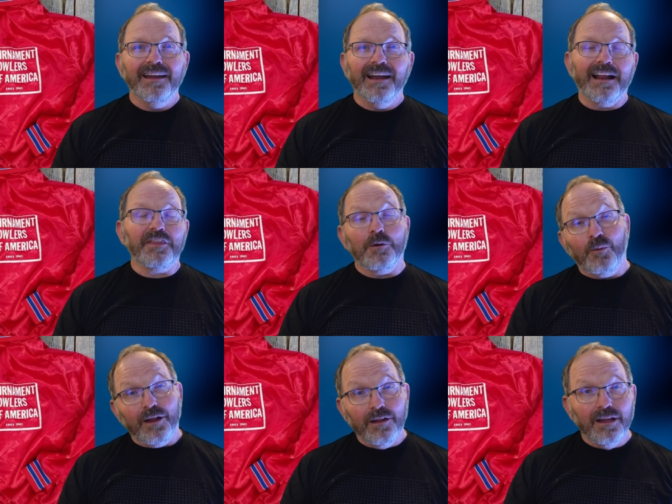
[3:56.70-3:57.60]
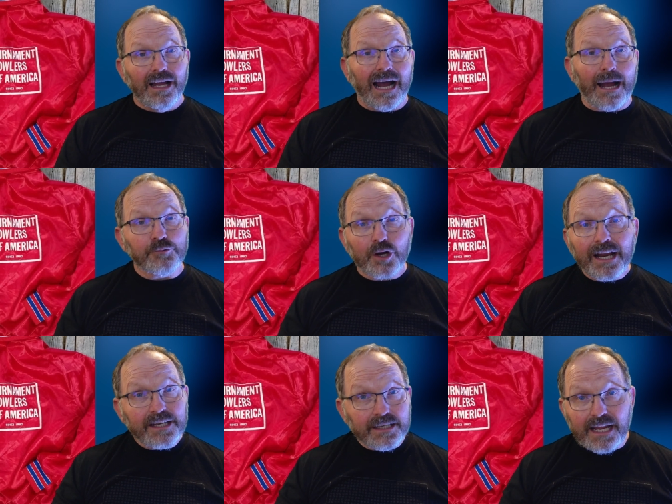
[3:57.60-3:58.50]
And I thought, well, I'm
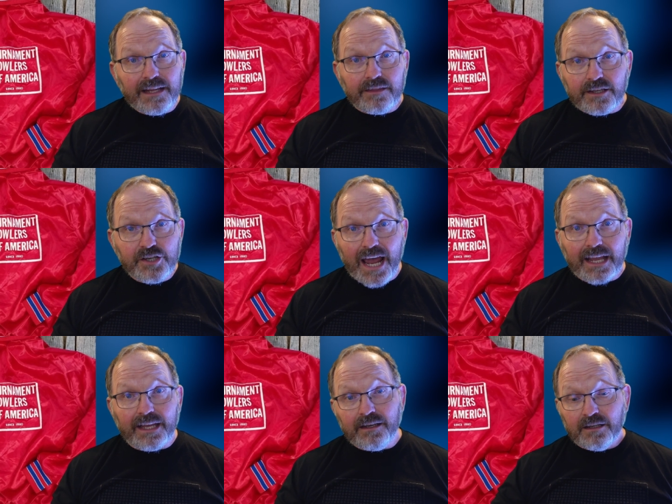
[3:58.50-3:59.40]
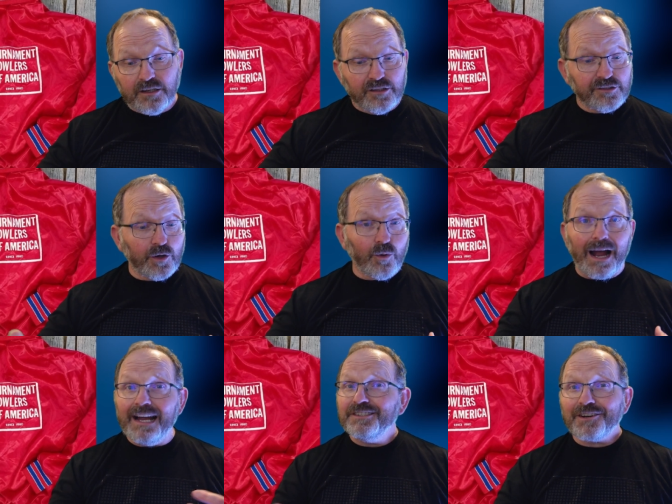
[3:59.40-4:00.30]
trying to date the jacket, so
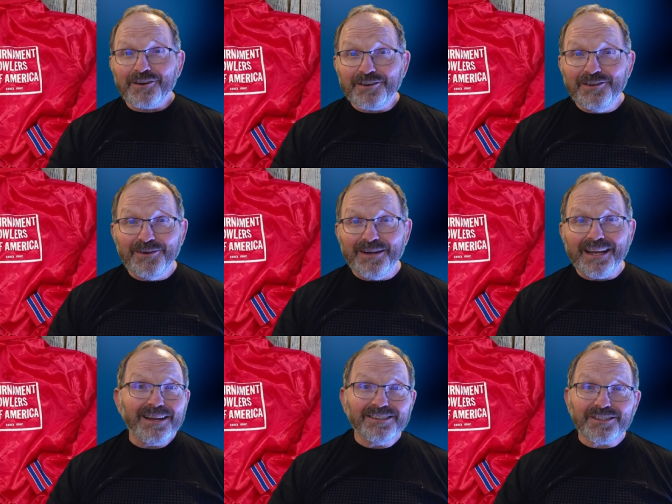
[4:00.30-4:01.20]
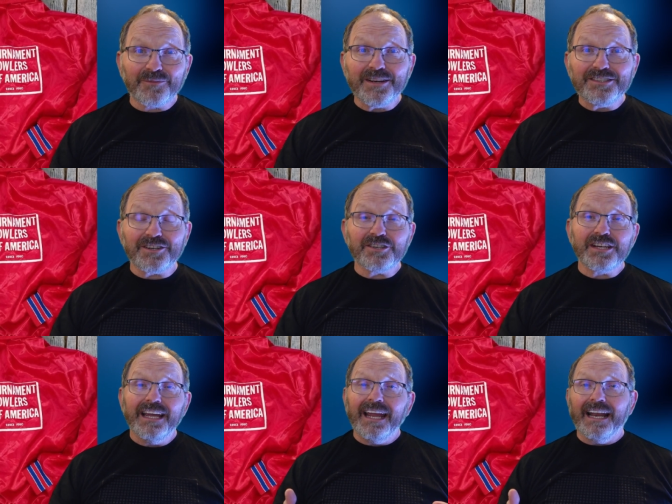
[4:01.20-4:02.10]
I start doing some research,
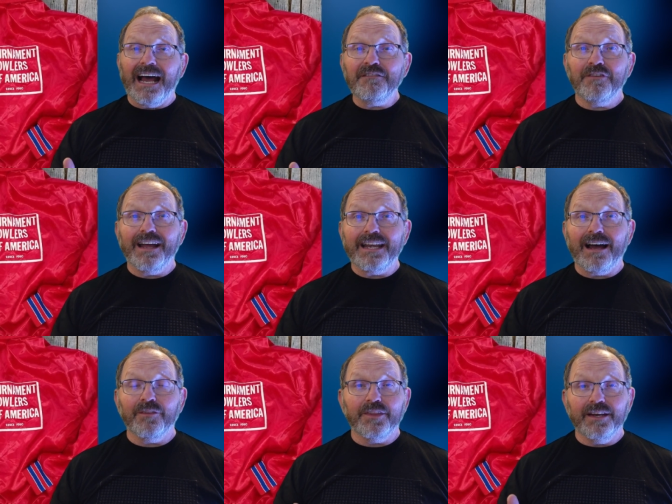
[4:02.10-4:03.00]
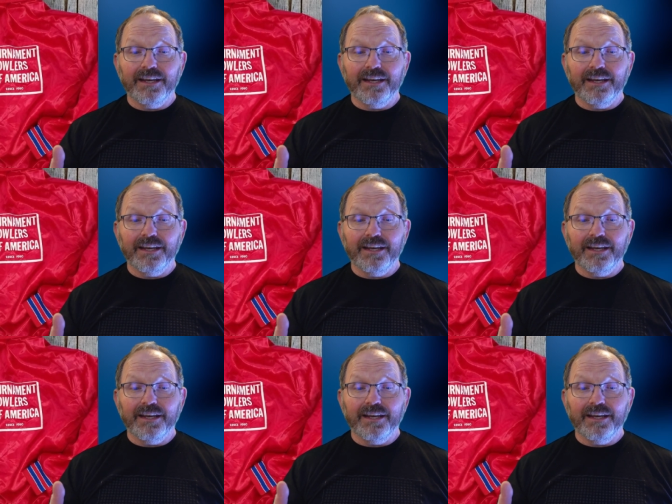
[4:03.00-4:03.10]
and I find out that